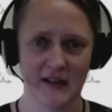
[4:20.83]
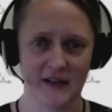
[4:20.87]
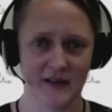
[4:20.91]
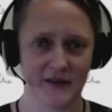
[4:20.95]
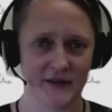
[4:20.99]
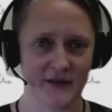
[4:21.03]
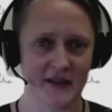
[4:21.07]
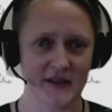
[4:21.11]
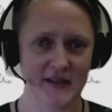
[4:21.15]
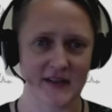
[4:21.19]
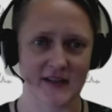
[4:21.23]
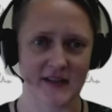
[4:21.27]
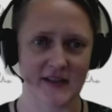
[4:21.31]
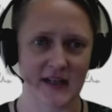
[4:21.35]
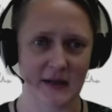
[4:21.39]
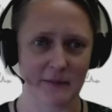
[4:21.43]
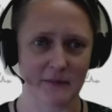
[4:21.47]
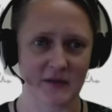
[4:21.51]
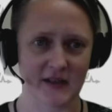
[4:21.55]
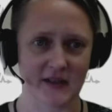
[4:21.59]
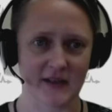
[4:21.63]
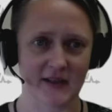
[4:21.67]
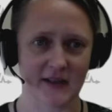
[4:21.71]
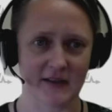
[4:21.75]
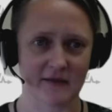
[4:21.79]
This is
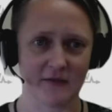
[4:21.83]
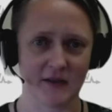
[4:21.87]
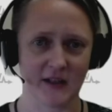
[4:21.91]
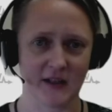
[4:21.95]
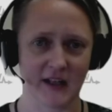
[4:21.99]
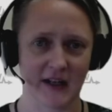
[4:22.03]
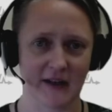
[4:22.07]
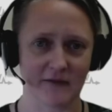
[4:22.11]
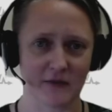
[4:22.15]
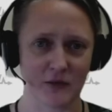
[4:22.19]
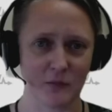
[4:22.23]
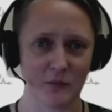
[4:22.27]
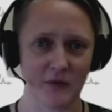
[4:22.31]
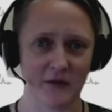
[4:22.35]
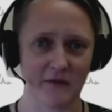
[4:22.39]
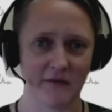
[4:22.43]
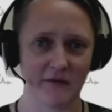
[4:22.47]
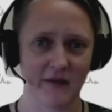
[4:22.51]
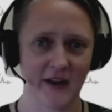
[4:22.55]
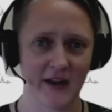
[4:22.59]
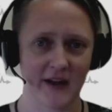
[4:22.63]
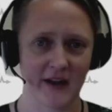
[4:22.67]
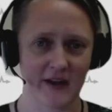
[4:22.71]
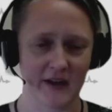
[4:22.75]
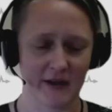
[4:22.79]
something that we have to be
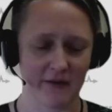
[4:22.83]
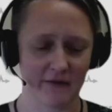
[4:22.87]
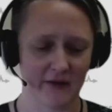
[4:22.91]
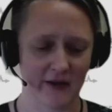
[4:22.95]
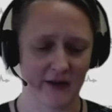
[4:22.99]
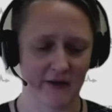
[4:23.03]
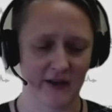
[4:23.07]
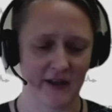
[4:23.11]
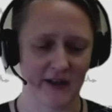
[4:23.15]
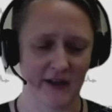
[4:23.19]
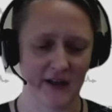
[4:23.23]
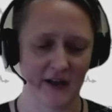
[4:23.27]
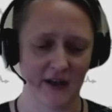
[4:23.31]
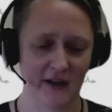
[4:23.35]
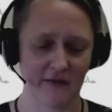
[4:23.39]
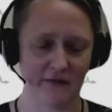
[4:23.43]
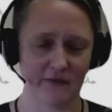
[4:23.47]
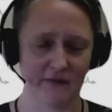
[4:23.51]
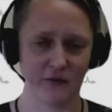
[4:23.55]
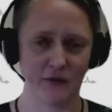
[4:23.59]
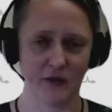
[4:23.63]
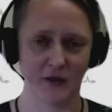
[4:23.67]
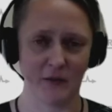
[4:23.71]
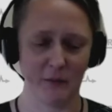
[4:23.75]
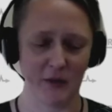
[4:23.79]
very, very
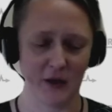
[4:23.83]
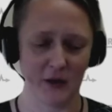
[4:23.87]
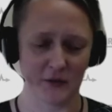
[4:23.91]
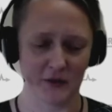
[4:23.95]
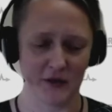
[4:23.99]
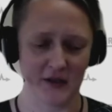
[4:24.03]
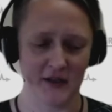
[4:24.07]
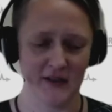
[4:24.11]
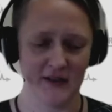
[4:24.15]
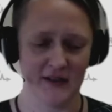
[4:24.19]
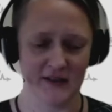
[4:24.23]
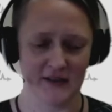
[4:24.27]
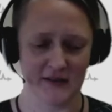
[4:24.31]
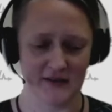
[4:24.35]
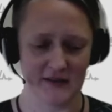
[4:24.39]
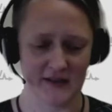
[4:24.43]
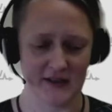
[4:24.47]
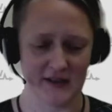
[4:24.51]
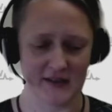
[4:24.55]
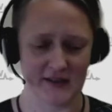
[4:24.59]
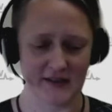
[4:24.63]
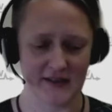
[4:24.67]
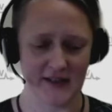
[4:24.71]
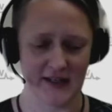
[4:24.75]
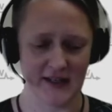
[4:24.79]
careful about
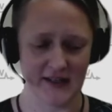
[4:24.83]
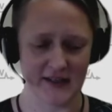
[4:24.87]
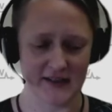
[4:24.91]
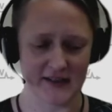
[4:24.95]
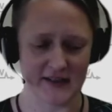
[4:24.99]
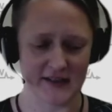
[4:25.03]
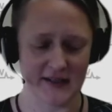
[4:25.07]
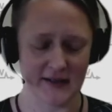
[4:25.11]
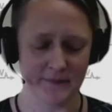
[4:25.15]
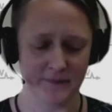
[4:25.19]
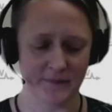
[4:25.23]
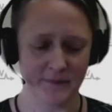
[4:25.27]
these days.